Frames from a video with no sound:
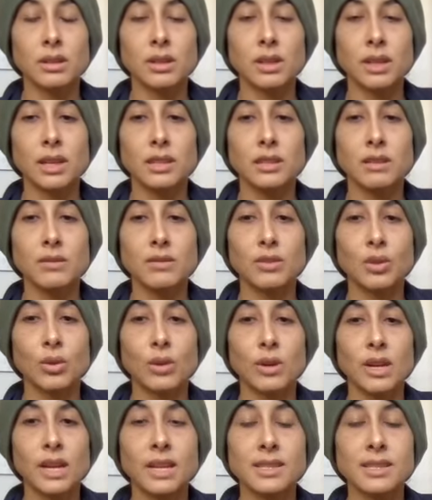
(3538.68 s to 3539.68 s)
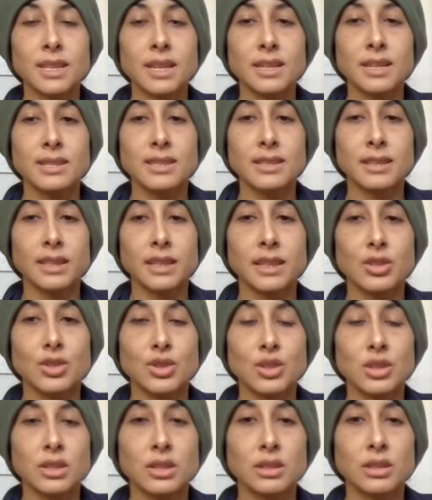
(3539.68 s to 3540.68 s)
The end of your next
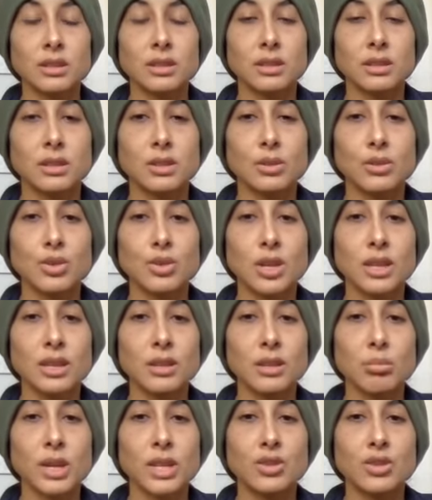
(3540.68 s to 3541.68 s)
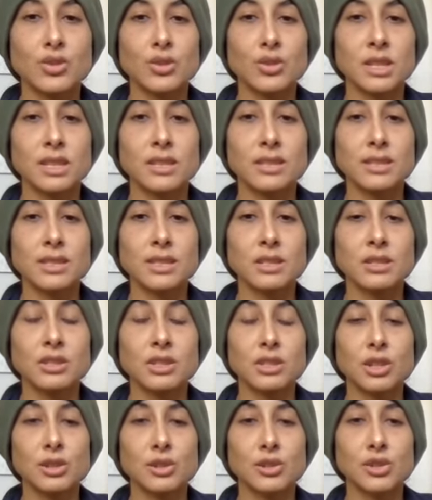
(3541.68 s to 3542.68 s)
exhalation, you'll gently bend your knees
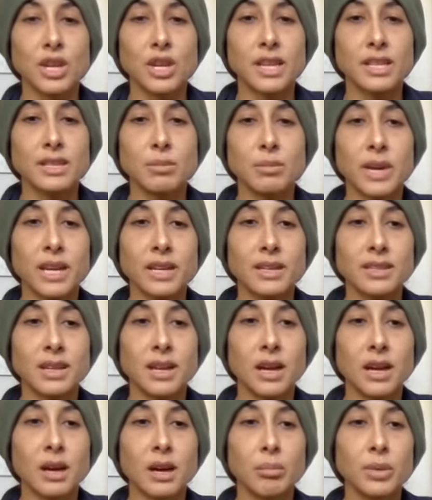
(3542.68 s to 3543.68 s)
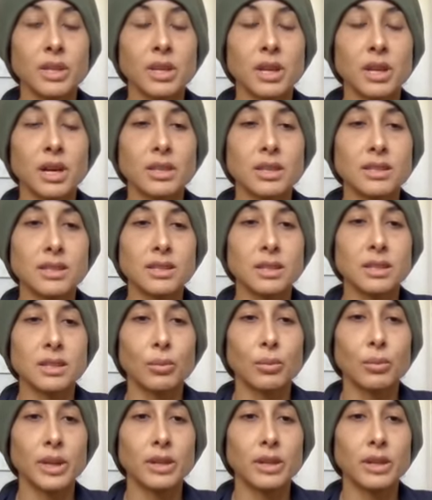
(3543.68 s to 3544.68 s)
into your chest back to
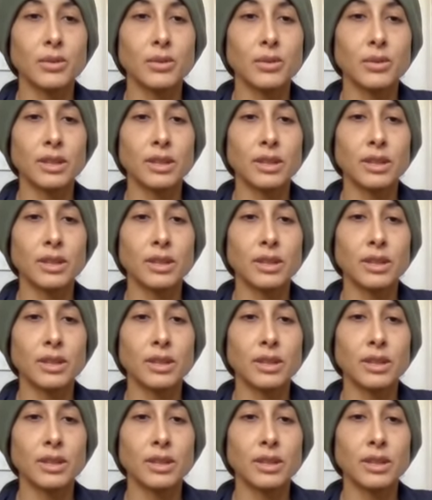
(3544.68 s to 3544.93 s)
Apanasana, wind